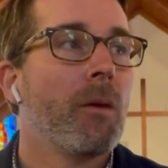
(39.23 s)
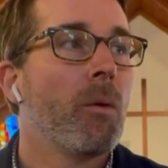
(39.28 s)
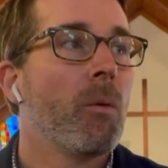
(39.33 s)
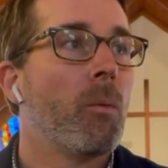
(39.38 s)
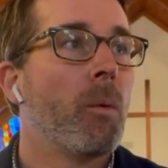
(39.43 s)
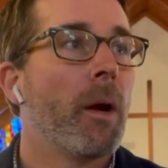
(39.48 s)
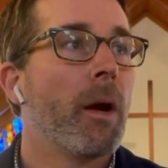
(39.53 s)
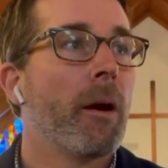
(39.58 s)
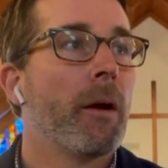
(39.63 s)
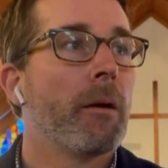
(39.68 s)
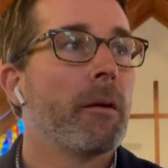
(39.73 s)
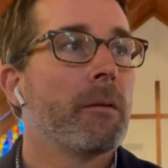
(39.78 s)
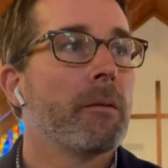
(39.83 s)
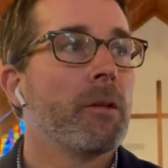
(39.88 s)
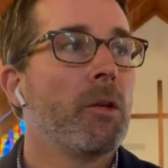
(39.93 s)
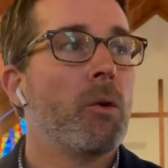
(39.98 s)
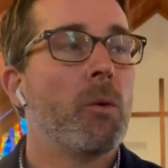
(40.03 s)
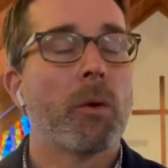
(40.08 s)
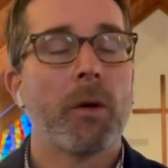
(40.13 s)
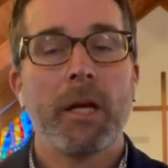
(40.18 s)
where
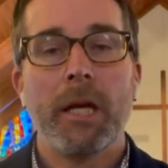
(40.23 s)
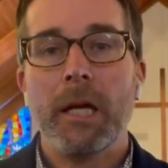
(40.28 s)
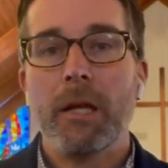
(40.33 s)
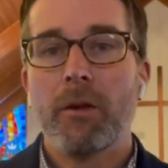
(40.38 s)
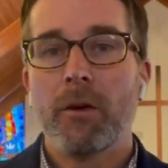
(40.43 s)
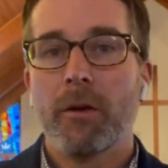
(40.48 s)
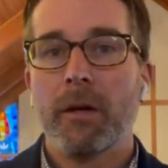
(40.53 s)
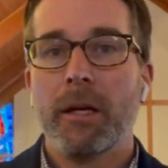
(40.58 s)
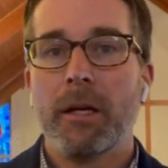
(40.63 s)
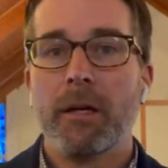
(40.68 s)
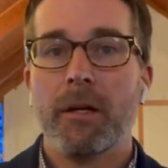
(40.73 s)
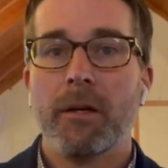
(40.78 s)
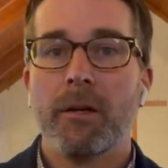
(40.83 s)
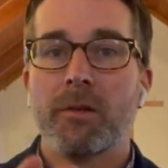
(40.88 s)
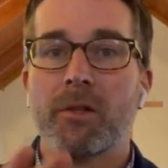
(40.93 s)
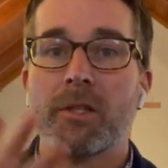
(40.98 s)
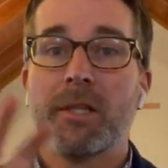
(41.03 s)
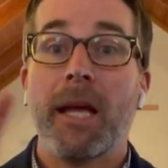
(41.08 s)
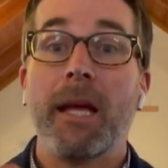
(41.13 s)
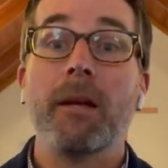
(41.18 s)
you were either in a
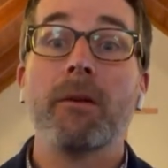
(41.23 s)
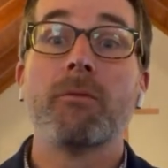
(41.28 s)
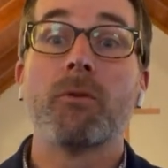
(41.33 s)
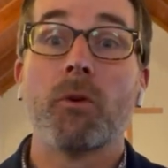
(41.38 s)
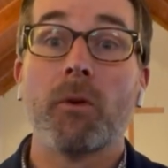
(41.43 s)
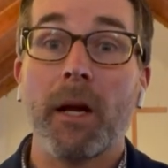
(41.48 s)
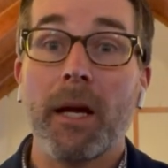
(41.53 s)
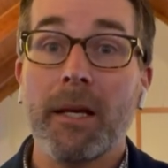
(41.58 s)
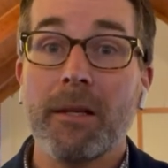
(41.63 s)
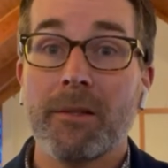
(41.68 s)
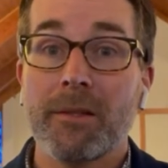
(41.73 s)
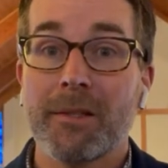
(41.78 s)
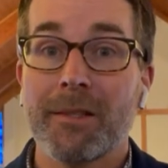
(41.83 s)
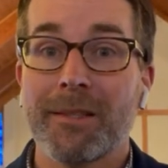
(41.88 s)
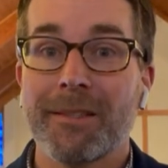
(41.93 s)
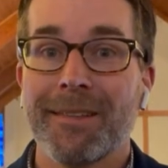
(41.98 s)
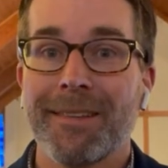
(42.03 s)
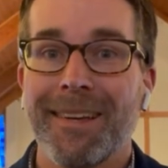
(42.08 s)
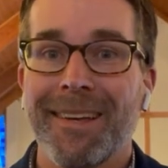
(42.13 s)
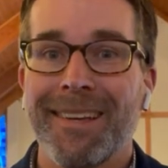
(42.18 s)
state of
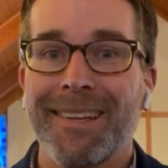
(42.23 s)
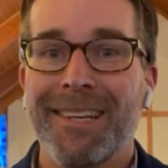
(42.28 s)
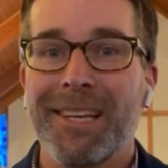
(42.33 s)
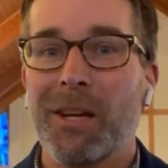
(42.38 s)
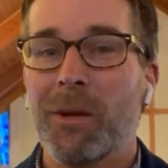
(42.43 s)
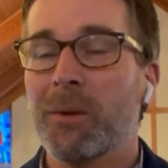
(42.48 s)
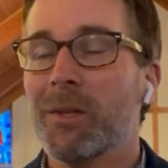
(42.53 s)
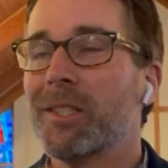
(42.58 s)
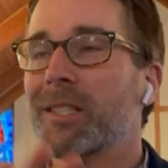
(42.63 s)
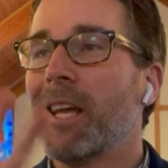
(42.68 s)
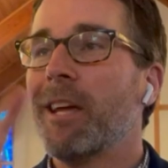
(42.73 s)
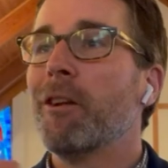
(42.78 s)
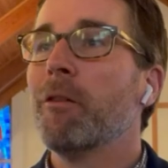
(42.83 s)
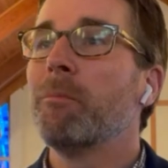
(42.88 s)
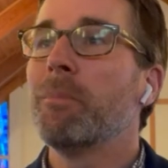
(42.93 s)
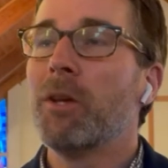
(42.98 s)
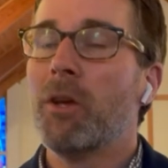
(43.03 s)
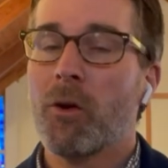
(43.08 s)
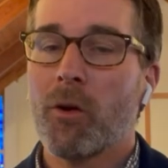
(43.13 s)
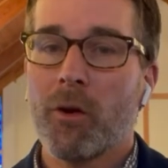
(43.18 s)
grace, you know, a state
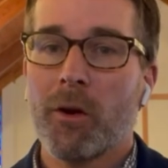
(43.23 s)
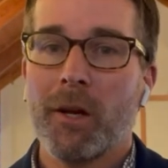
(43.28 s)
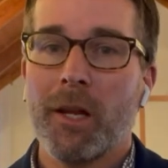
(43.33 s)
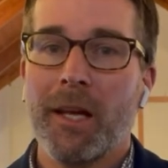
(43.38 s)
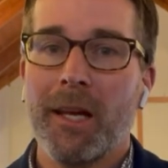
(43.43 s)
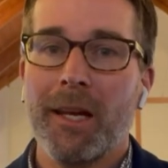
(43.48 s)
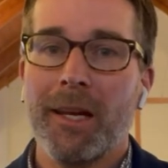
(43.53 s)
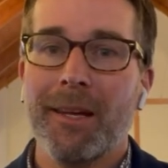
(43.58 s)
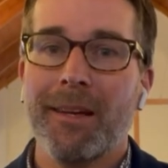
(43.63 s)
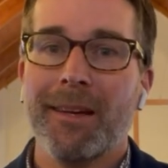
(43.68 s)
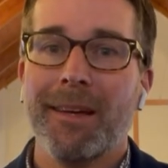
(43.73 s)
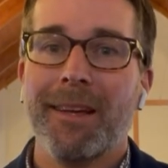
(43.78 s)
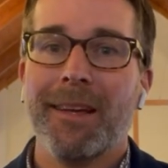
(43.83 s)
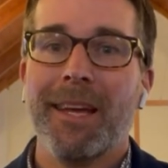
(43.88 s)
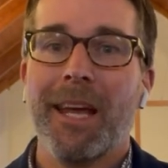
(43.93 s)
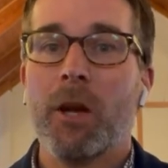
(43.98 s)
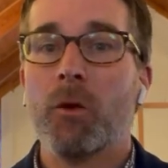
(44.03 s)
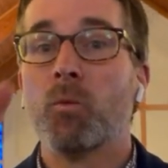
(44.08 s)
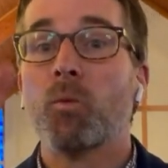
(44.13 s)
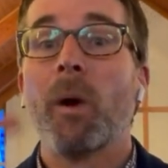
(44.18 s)
of purity,
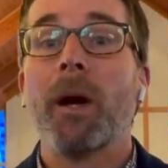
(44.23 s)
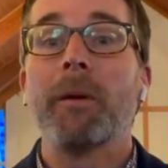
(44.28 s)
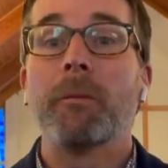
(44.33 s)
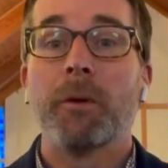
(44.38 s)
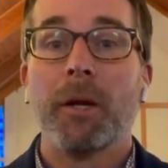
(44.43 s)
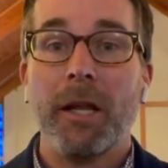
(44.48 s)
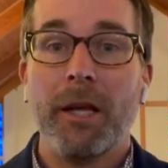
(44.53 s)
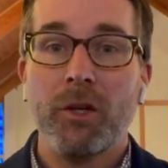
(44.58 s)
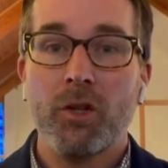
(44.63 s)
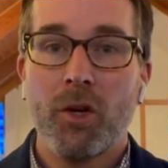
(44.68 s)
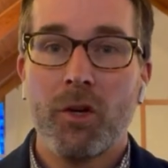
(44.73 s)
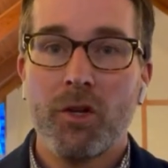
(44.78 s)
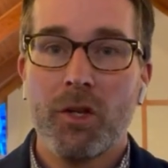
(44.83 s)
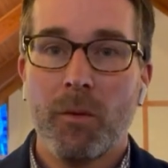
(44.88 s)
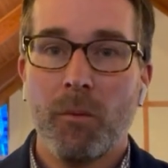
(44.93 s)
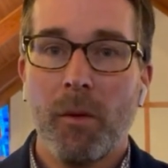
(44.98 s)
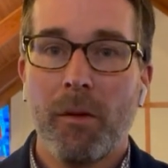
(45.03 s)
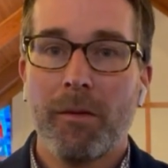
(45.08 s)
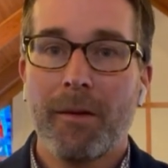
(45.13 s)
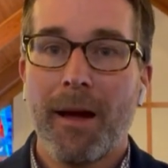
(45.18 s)
in right
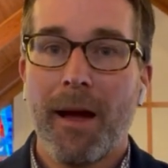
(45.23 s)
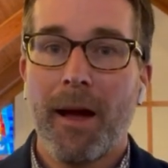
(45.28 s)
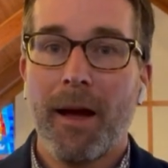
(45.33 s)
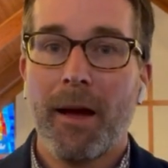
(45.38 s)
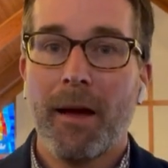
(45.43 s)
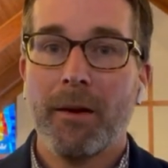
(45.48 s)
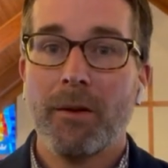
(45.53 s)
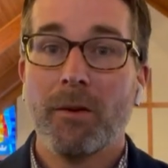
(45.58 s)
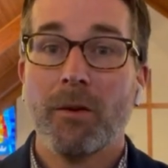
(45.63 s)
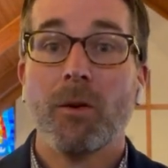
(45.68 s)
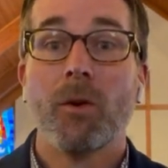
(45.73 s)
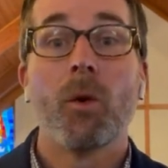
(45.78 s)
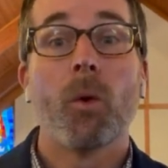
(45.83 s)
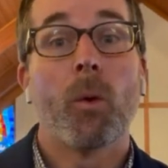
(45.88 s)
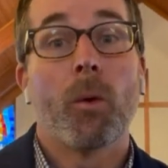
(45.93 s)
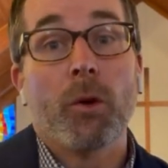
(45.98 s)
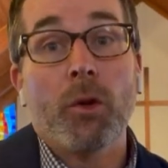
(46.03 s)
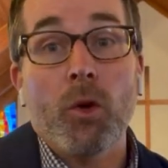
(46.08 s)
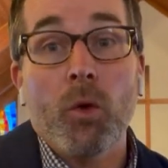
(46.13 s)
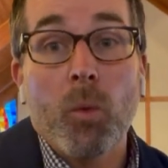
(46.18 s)
relationship with God,
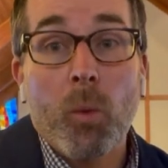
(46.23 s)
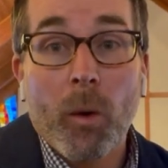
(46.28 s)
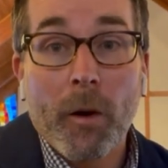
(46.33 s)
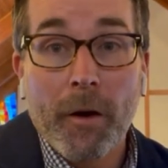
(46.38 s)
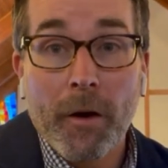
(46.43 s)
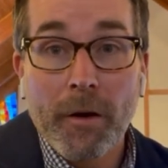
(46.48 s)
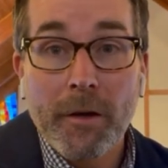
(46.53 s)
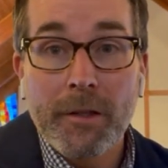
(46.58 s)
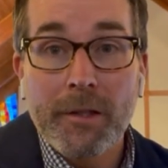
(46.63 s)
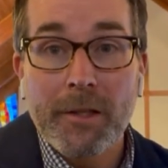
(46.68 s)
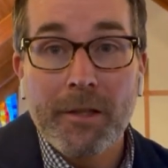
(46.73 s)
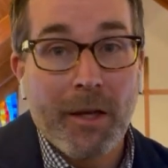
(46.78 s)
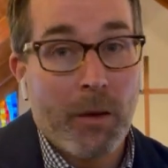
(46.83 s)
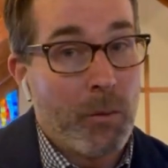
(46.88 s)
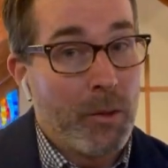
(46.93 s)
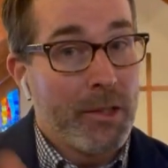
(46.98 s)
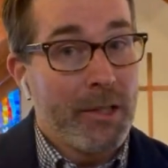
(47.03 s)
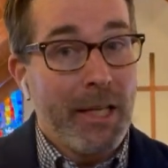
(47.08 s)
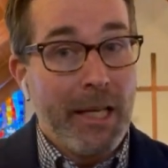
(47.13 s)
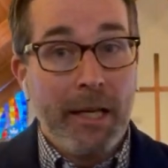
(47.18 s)
or you weren't, it
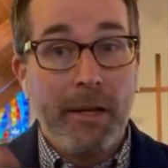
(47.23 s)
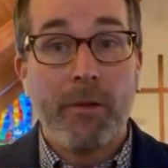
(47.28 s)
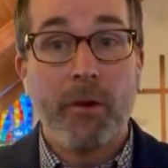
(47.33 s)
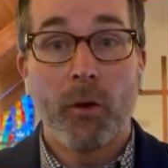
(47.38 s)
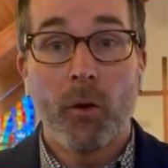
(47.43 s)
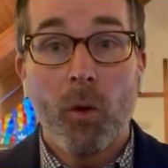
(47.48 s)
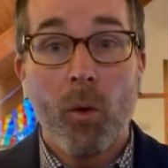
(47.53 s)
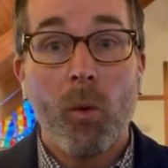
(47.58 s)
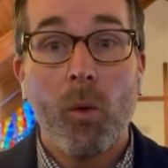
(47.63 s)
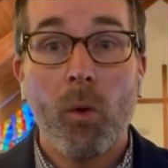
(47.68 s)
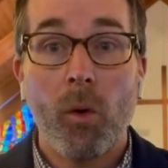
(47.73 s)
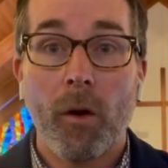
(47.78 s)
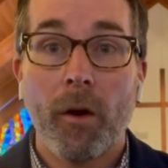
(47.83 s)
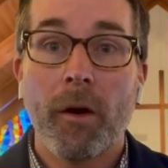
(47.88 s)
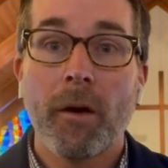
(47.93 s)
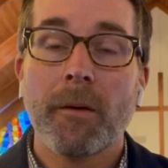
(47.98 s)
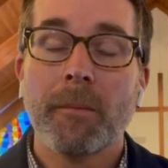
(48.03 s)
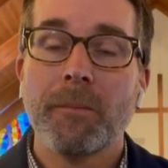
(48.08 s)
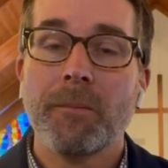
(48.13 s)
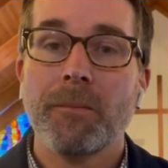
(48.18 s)
was either
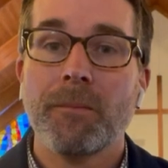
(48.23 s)
or,